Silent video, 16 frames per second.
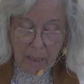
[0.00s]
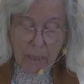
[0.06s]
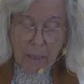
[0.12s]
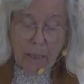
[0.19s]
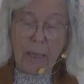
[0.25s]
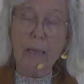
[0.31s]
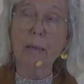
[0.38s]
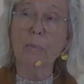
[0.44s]

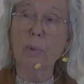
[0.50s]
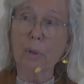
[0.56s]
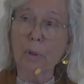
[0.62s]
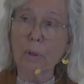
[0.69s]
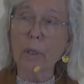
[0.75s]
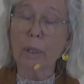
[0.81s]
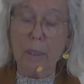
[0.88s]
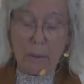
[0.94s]
And
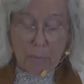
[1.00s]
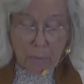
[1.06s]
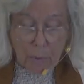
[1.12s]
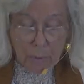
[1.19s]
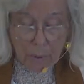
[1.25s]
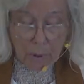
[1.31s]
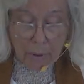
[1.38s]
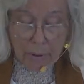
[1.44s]

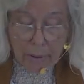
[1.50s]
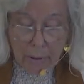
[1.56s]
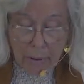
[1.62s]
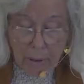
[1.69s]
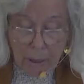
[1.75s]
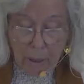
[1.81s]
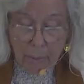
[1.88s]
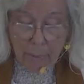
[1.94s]
more, there
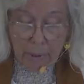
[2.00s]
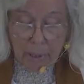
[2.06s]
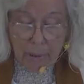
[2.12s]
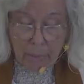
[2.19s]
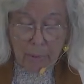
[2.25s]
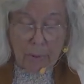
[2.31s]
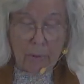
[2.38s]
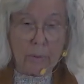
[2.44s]
are
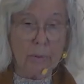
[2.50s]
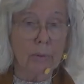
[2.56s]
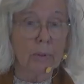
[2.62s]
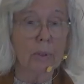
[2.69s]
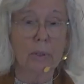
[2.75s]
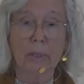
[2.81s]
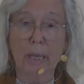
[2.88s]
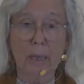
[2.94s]
people,
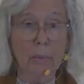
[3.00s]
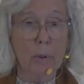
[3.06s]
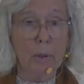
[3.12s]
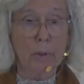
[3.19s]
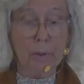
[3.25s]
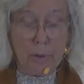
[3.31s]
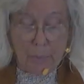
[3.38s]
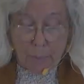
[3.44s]

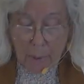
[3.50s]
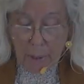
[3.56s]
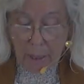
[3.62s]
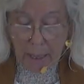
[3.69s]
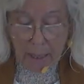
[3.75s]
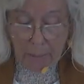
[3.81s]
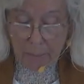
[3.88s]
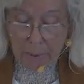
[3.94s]
neighbors
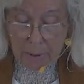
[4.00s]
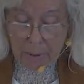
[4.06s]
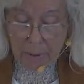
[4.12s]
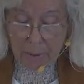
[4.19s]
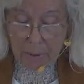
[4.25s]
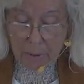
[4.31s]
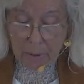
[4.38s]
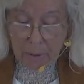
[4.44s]
perhaps,
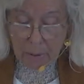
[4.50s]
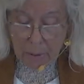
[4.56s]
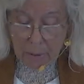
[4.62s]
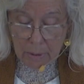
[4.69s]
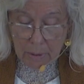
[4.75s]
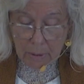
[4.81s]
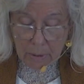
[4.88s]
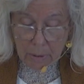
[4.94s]

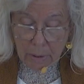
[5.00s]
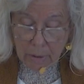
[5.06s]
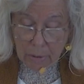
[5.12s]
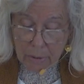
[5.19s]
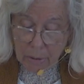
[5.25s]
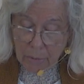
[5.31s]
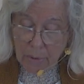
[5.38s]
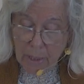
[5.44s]
who
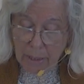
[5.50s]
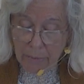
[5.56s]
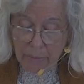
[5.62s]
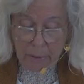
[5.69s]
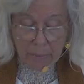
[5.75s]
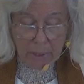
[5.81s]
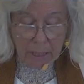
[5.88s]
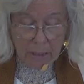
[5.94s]
don't have the
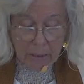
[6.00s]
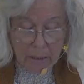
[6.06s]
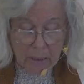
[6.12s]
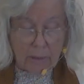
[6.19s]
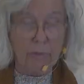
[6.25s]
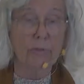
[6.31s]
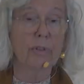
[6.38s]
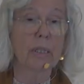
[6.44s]
means to
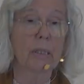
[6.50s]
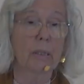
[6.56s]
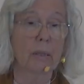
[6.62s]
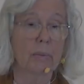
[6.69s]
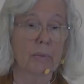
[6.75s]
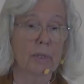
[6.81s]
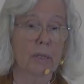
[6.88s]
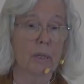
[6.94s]
feed
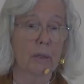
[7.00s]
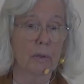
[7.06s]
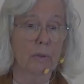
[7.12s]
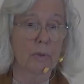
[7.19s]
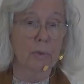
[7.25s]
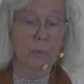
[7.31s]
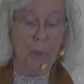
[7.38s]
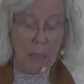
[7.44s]
themselves
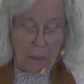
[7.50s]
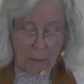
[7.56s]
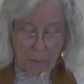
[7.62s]
well.